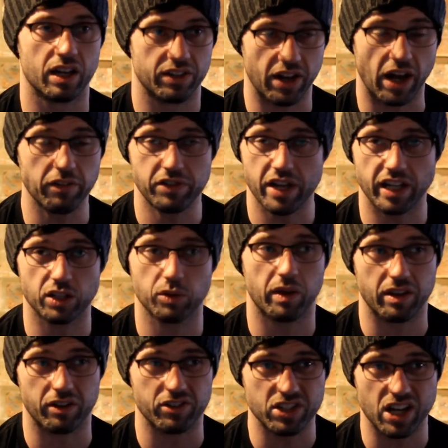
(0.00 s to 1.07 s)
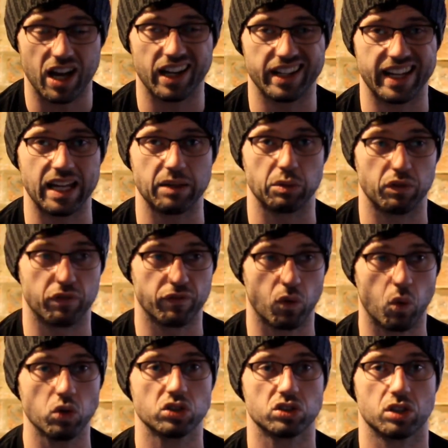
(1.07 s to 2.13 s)
Now you've taken away their entire game. You
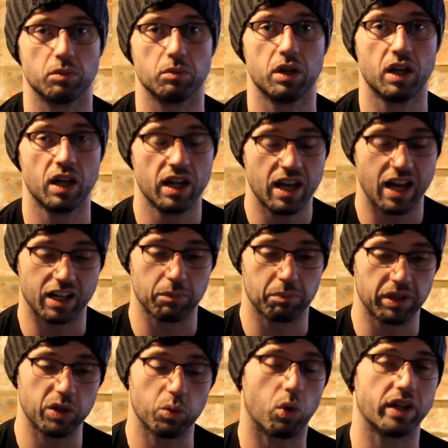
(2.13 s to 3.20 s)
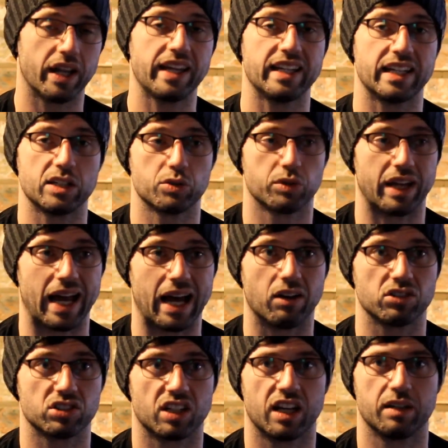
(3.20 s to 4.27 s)
force them a complete 180 into an
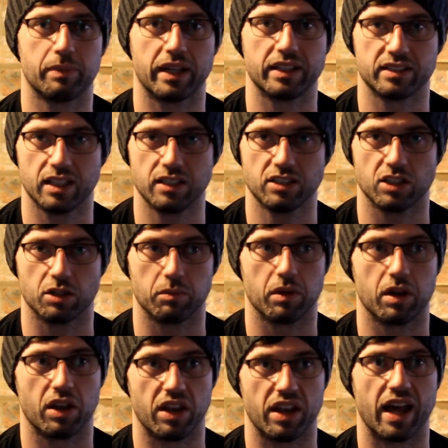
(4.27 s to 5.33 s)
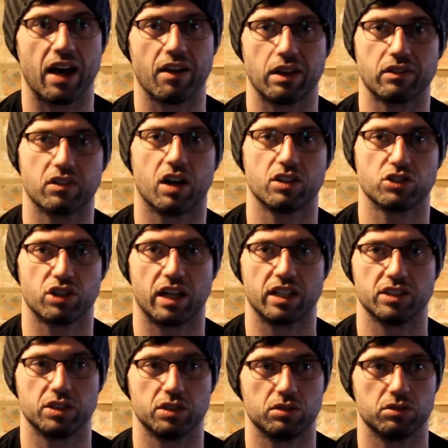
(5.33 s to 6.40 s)
outside base system. Now they've got to try
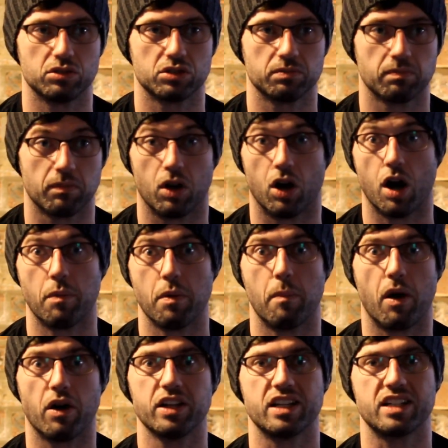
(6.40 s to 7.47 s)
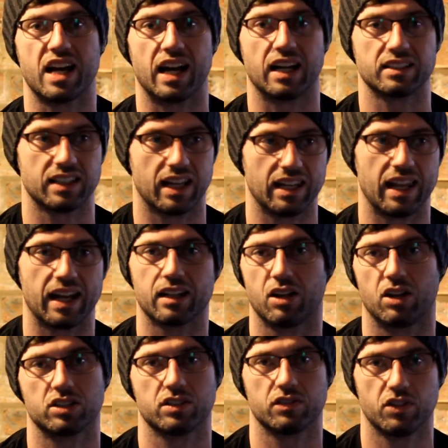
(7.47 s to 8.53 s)
and use upper body attacks. Their leg
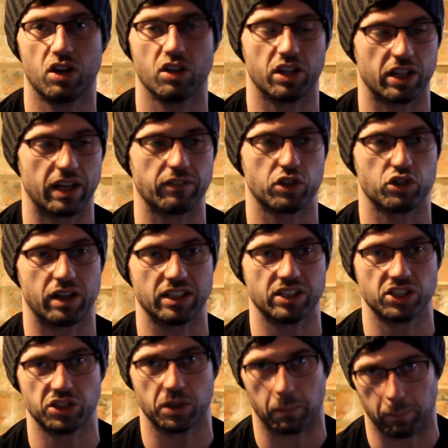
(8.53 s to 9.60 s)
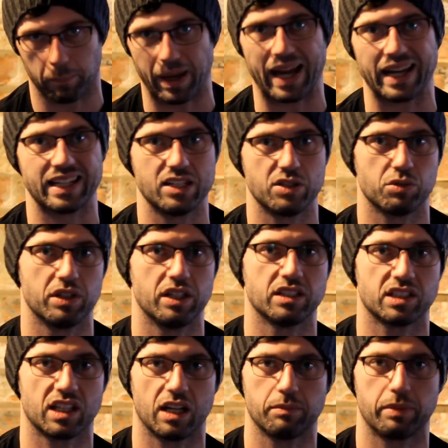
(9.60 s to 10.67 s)
locks have gone. They're going to have to transition back into an
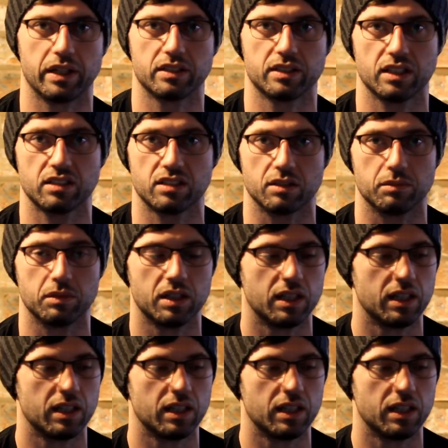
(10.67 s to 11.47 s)
inside base system.